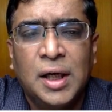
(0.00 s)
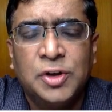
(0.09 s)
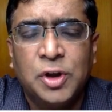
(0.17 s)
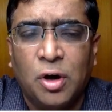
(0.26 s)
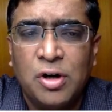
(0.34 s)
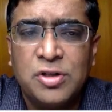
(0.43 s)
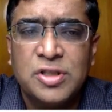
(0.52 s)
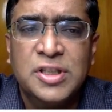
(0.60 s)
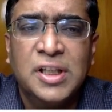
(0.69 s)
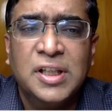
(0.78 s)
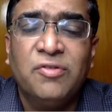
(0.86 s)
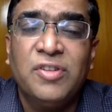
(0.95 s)
The
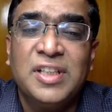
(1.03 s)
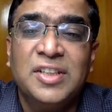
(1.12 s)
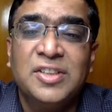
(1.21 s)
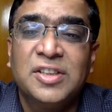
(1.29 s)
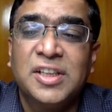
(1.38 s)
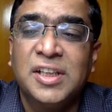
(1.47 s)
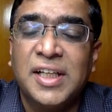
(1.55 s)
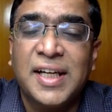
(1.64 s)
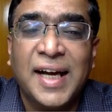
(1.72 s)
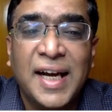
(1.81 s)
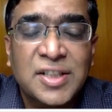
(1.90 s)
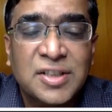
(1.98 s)
oxygen, which is the
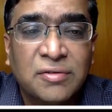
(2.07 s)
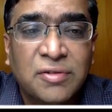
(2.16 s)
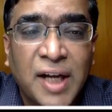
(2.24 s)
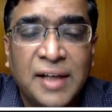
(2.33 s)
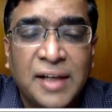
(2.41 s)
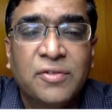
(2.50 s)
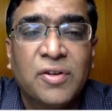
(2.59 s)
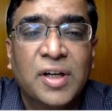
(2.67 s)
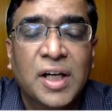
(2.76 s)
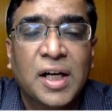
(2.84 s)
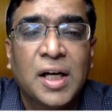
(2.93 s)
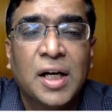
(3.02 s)
gas of life,
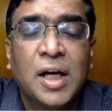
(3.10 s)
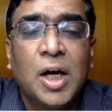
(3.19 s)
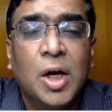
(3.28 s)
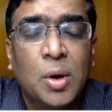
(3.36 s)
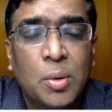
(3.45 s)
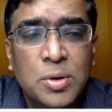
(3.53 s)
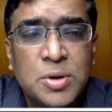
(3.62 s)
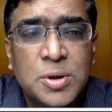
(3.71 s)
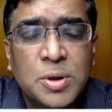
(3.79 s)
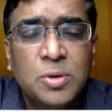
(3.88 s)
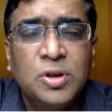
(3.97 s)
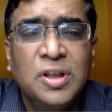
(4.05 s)
goes
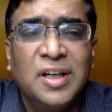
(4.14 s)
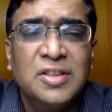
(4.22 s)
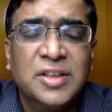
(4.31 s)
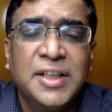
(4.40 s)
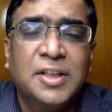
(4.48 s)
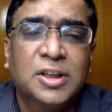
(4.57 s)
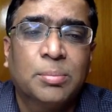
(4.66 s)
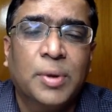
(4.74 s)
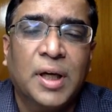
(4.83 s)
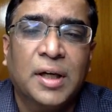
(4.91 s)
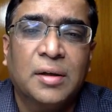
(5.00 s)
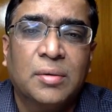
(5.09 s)
through the lungs into the
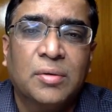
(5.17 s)
blood.